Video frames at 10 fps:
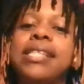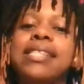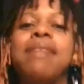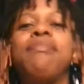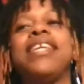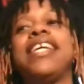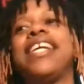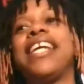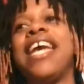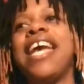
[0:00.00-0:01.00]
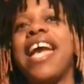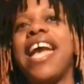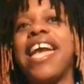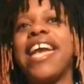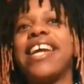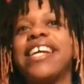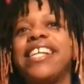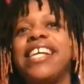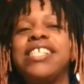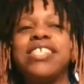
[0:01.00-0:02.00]
something, and
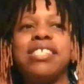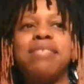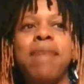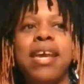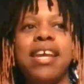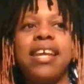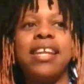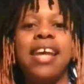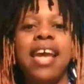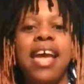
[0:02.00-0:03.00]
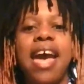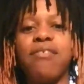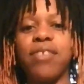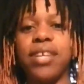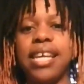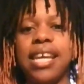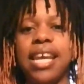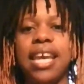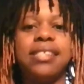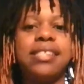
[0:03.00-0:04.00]
it just made everything
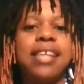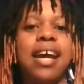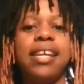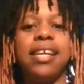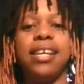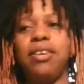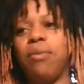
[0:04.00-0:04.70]
exciting,